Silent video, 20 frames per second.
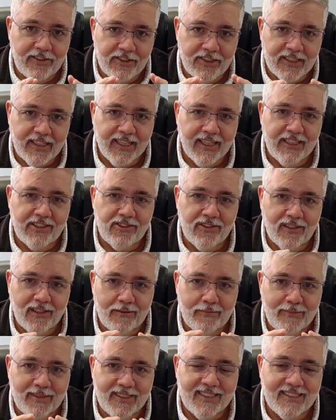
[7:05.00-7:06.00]

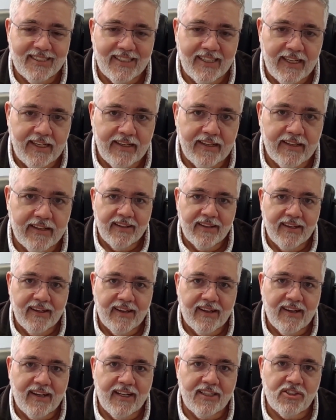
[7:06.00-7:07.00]
scheduling mistake can
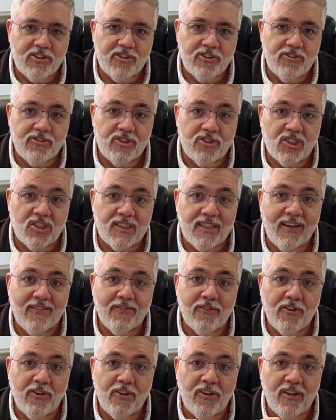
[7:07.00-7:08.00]
cost you
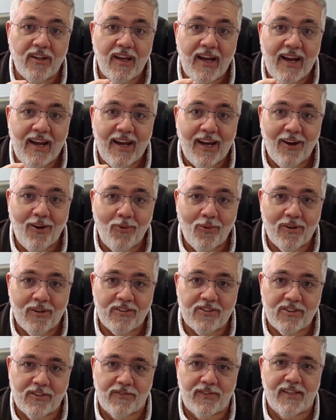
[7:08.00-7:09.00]
several
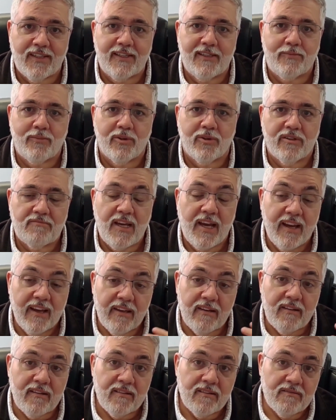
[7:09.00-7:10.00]
hours of labor
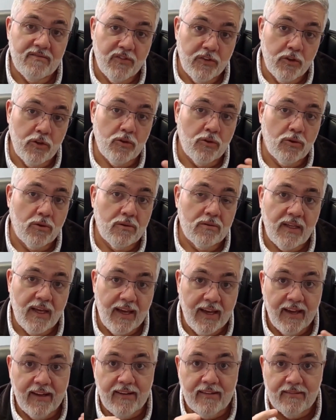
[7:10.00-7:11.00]
and fuel
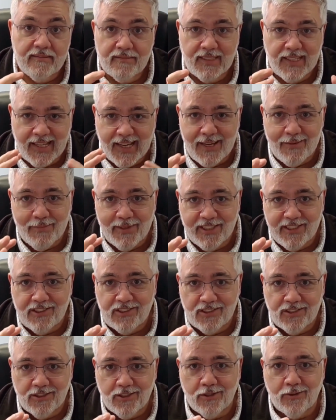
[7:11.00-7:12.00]
and
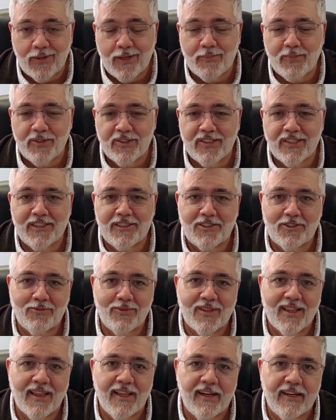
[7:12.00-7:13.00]
damage your reputation
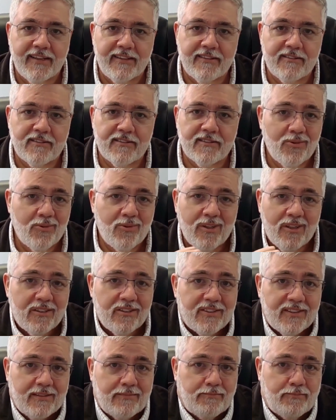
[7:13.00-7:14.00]
with clients.
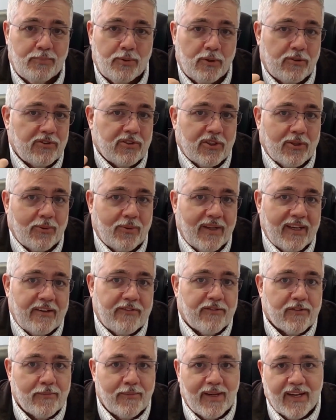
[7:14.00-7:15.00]
Worse, it pulls you away
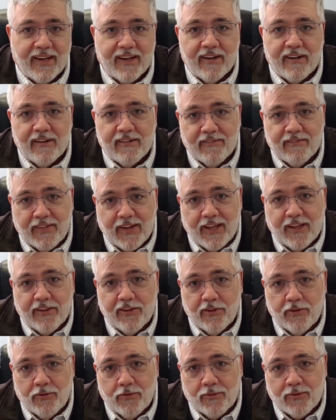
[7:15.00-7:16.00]
from higher
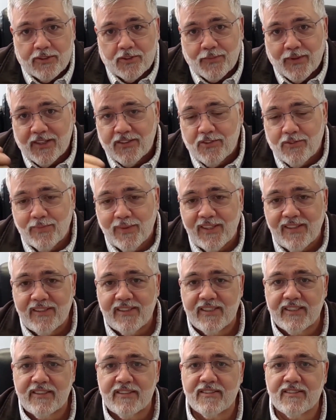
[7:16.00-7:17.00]
value
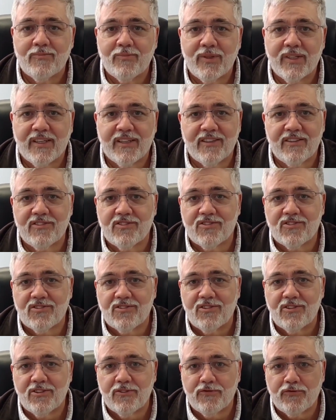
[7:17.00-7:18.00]
responsibilities because
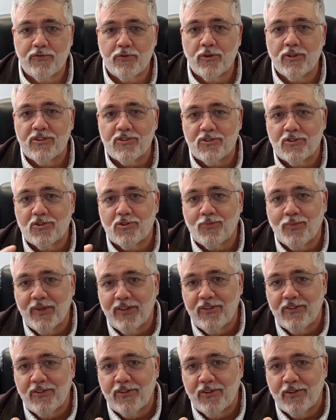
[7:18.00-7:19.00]
you're forced to
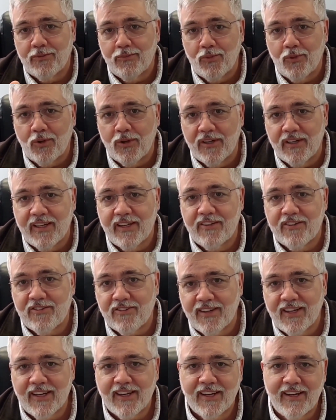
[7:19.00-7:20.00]
spend your morning
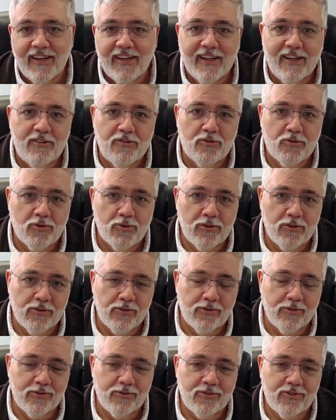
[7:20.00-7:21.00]
tracking down
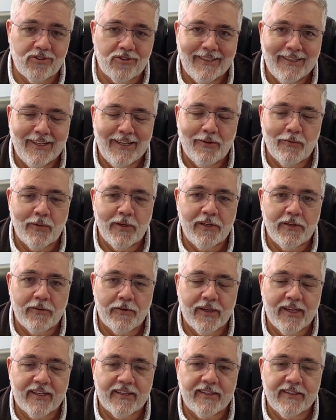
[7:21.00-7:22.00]
crews and
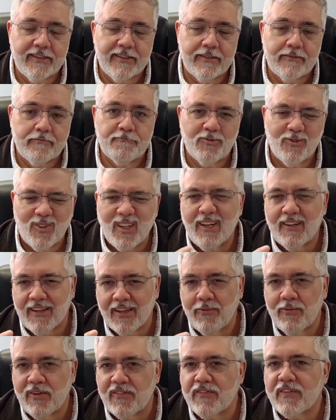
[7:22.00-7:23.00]
redirecting them. Well, how
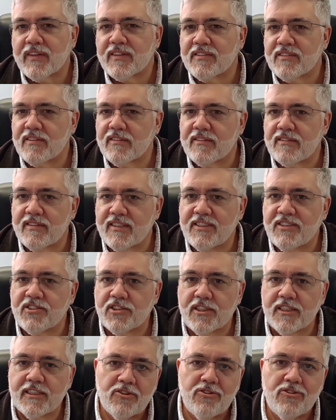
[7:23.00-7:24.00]
can we fix this
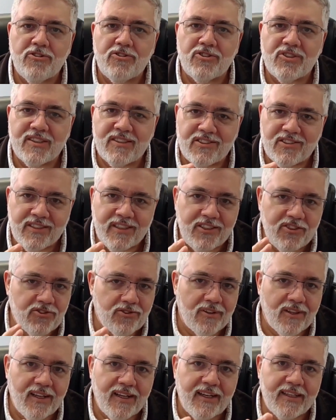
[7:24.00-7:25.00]
easily? Use a
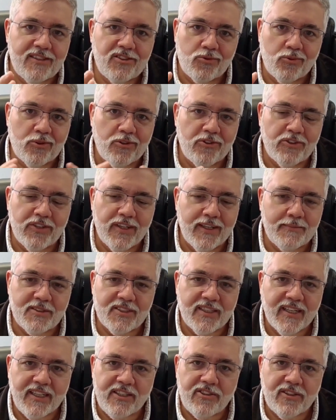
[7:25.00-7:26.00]
centralized real-time
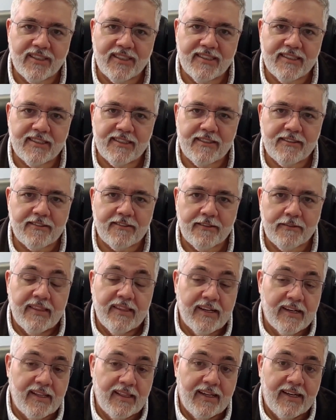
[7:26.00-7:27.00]
scheduling system
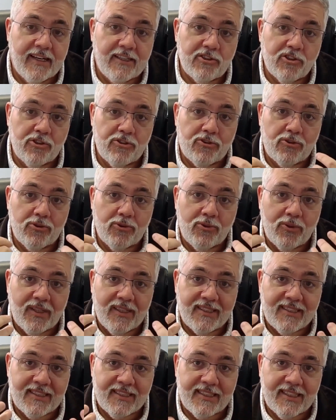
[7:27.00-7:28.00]
that allows you to
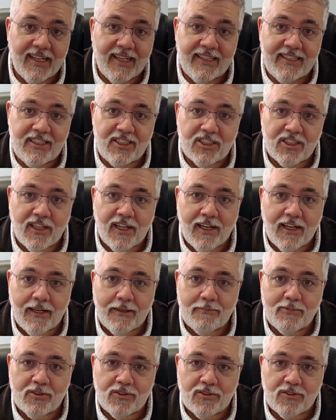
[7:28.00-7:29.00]
assign
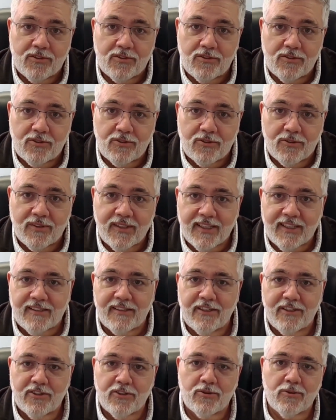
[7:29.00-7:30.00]
jobs
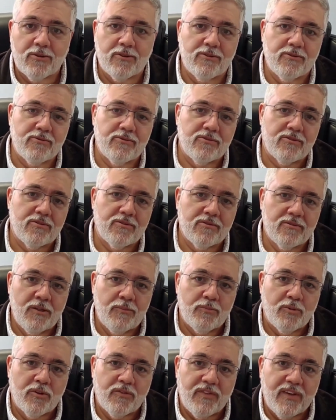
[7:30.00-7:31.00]
directly to crews.
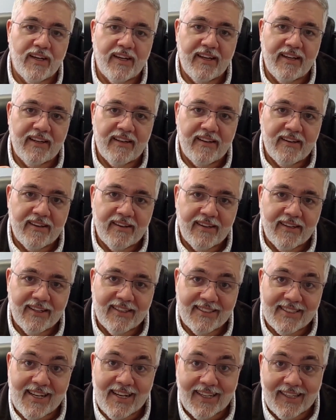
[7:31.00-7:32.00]
Provide
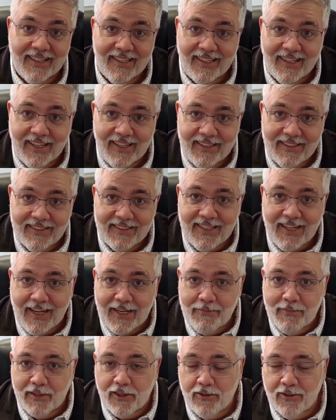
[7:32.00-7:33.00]
exact date,
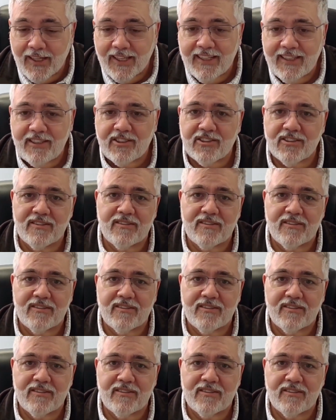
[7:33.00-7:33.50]
time, and location